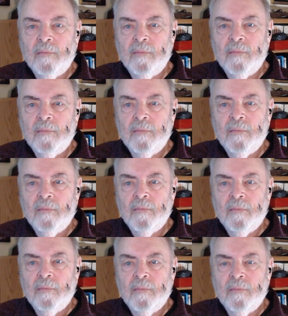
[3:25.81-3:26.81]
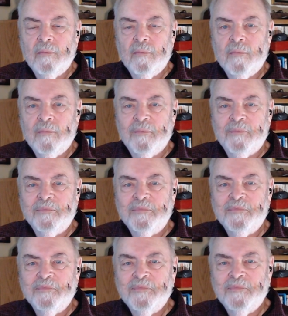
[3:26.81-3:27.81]

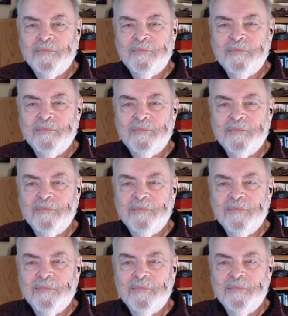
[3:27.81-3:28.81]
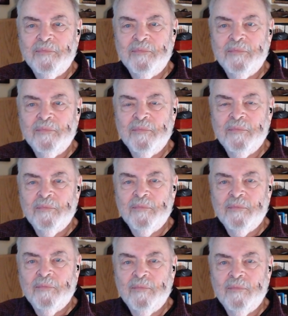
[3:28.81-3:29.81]

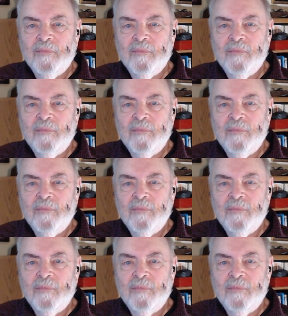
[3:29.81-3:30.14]
(not speaking)